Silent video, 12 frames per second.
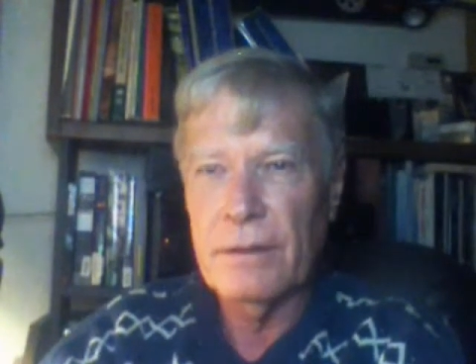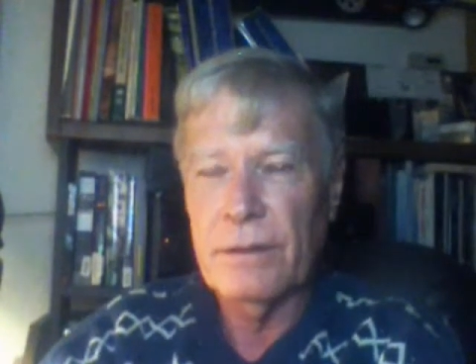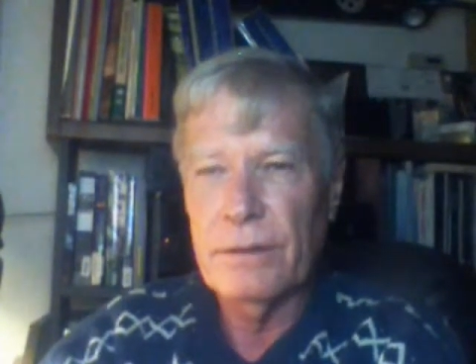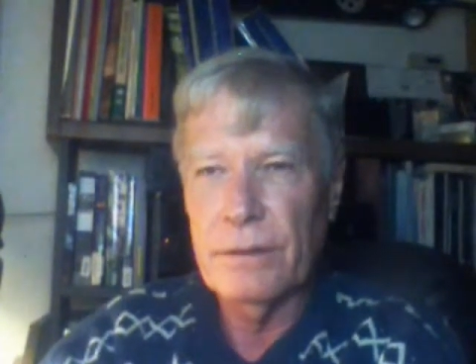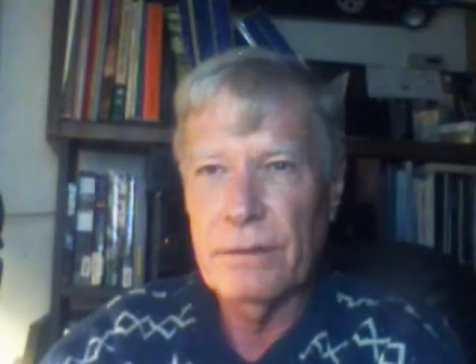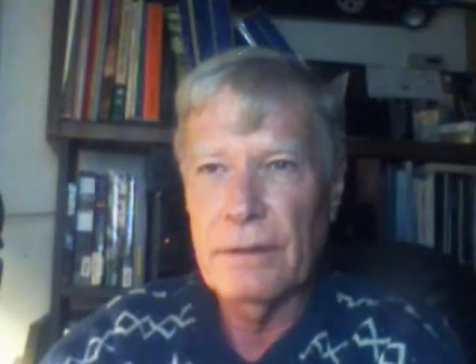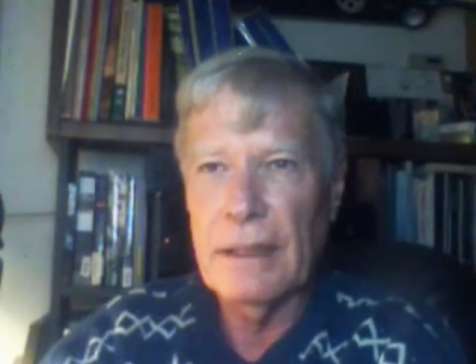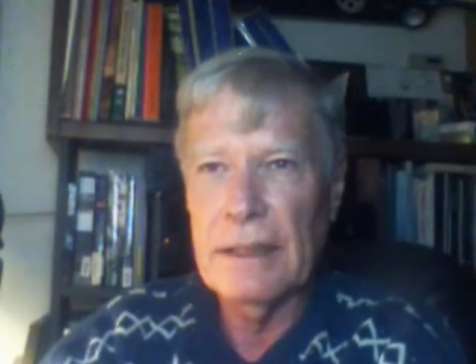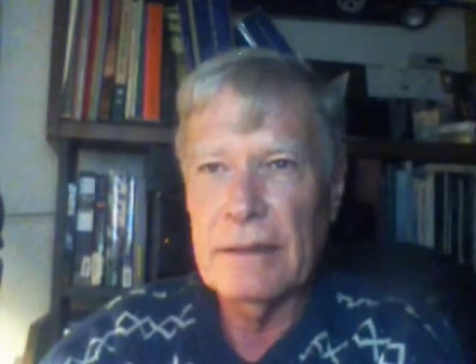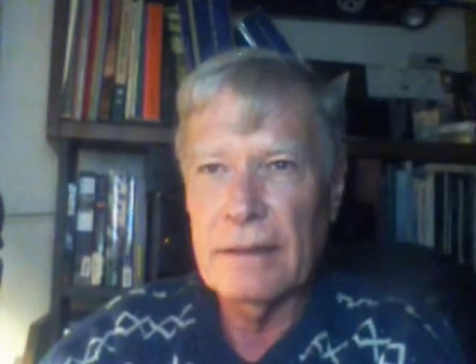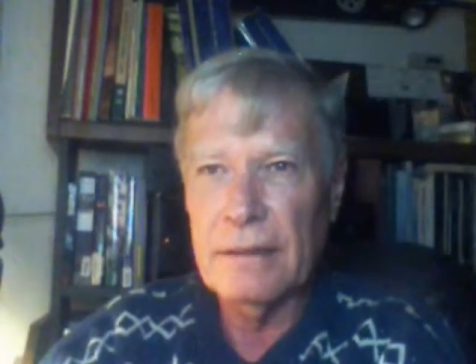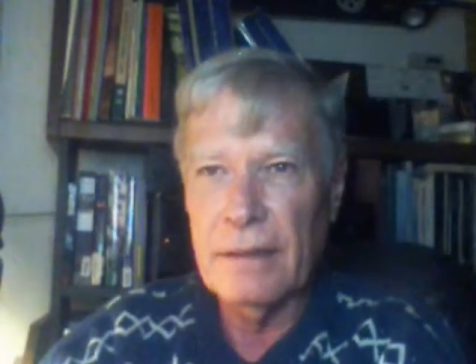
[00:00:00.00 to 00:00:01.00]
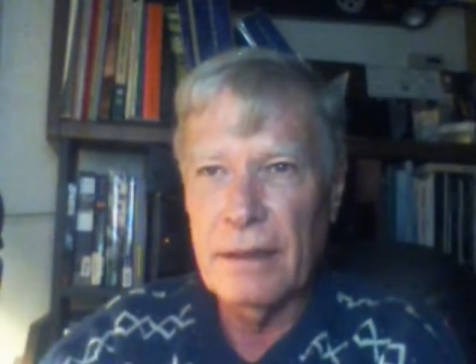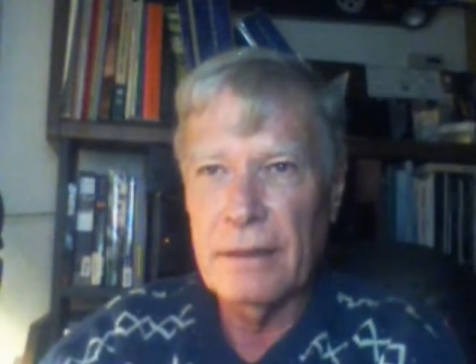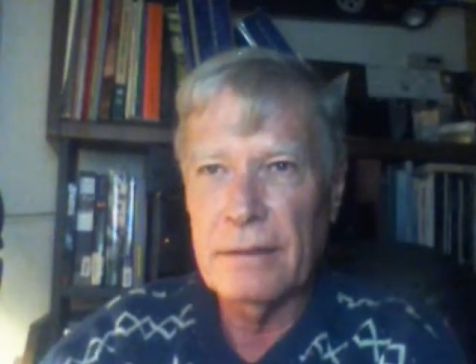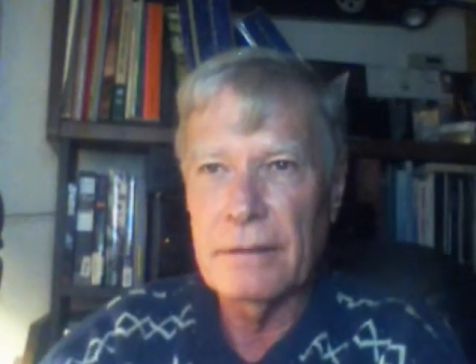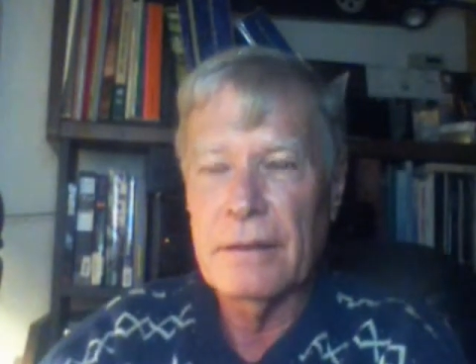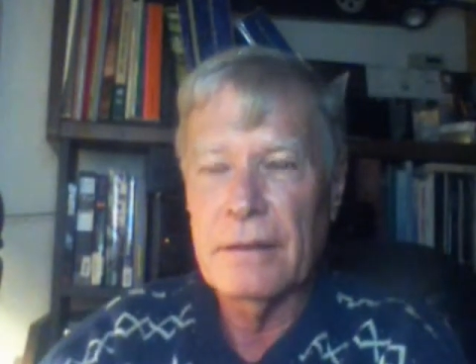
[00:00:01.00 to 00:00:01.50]
to do a
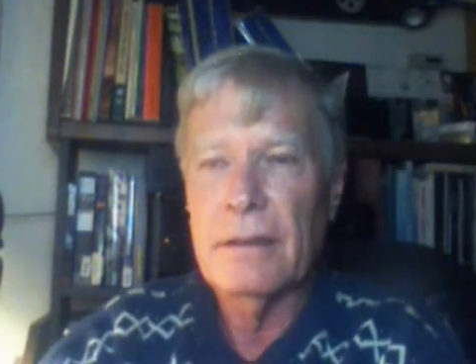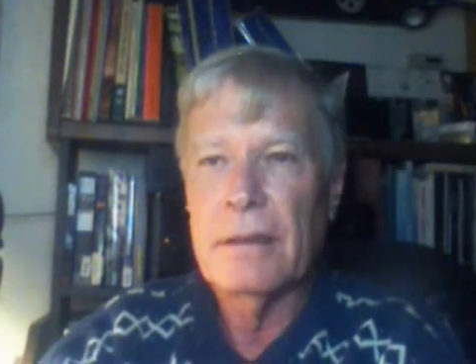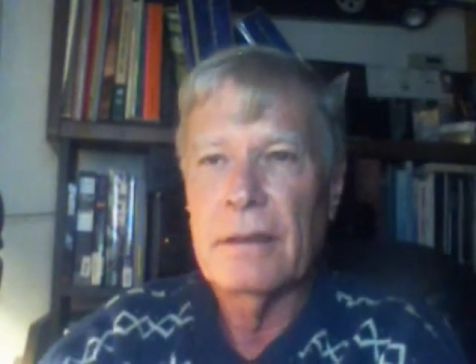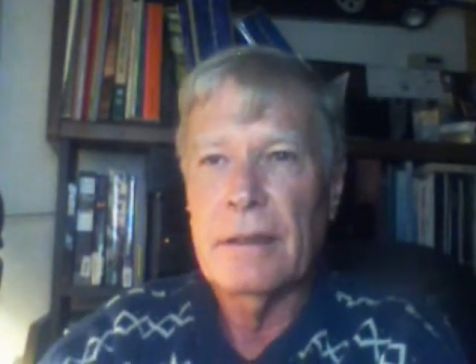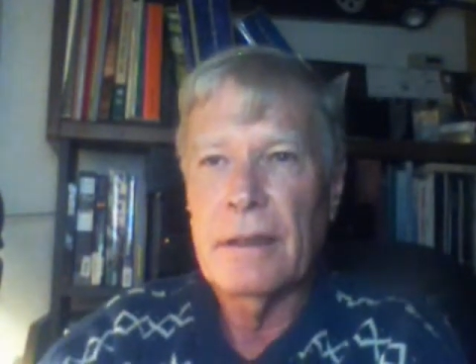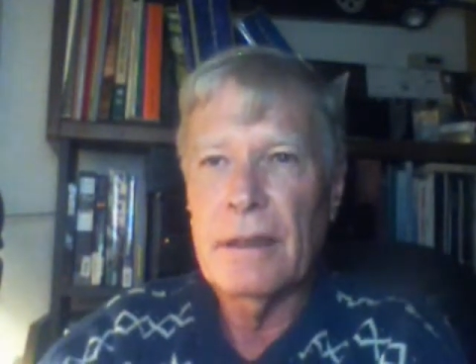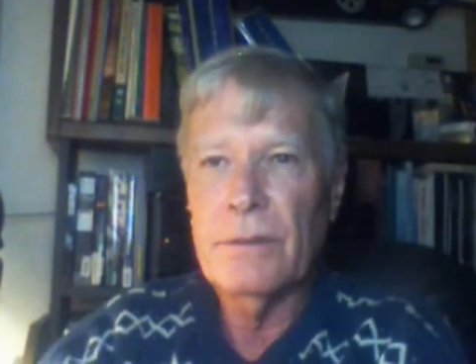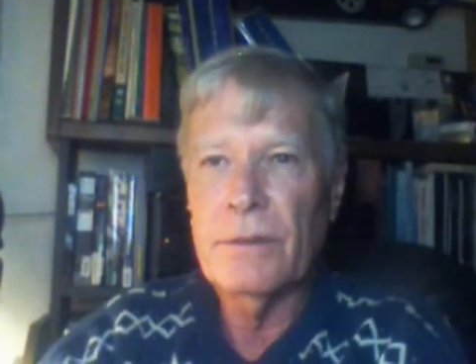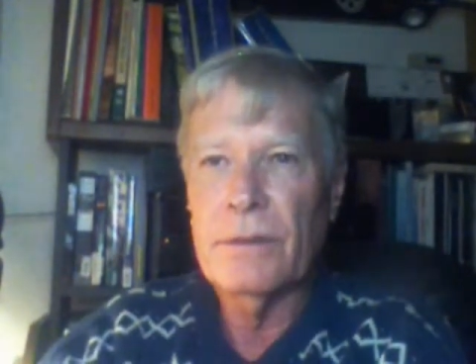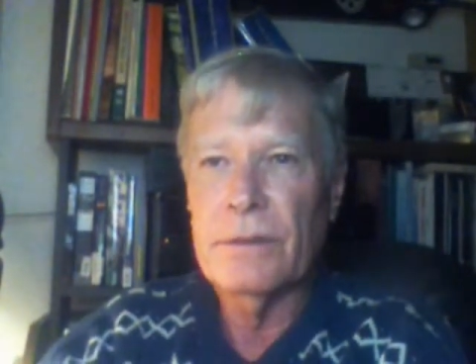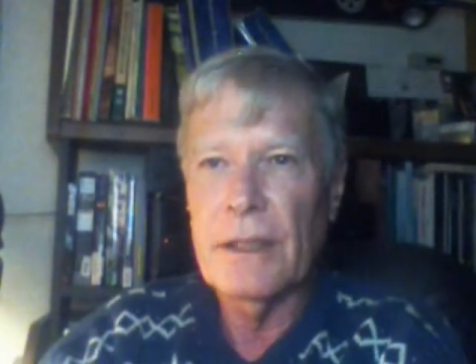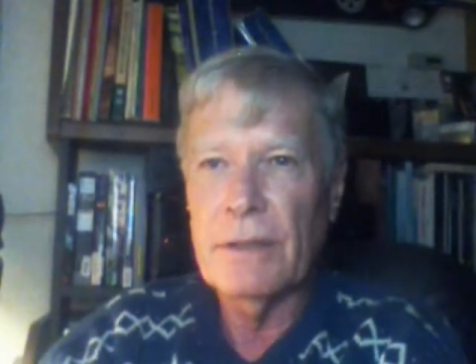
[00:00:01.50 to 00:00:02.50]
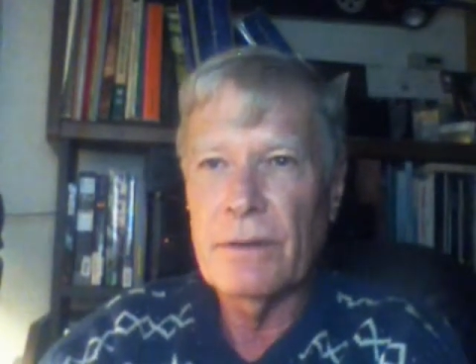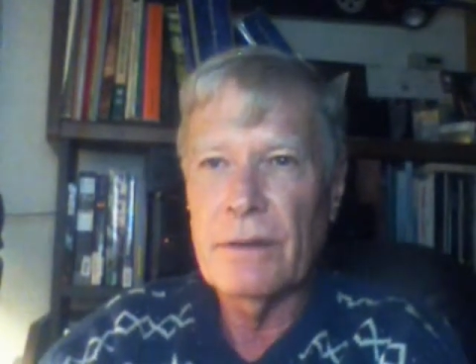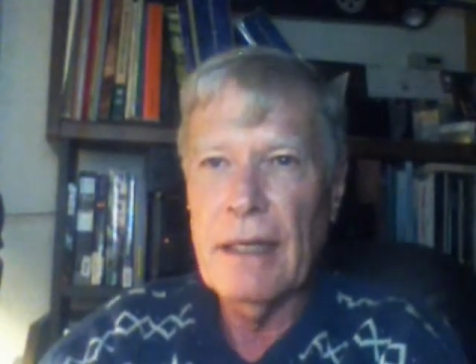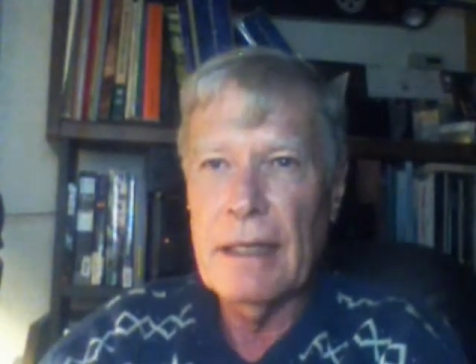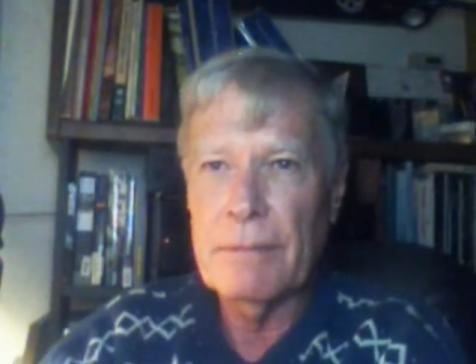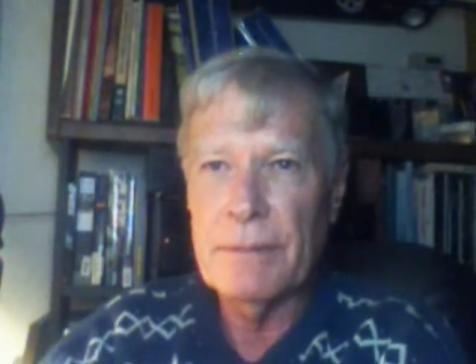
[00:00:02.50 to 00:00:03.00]
design, it will never
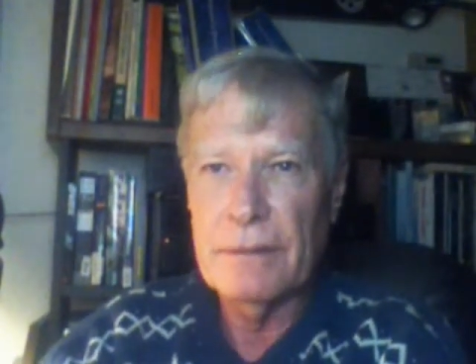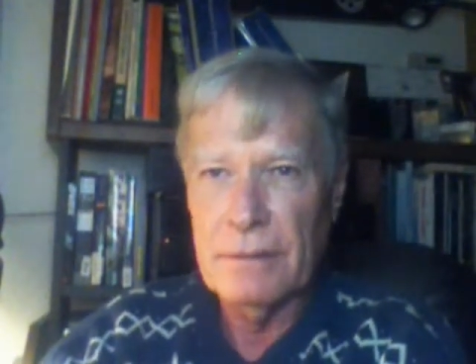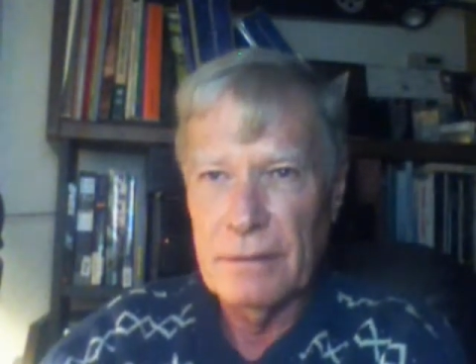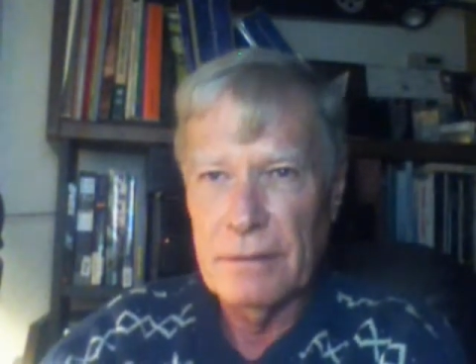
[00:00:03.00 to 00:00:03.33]
happen,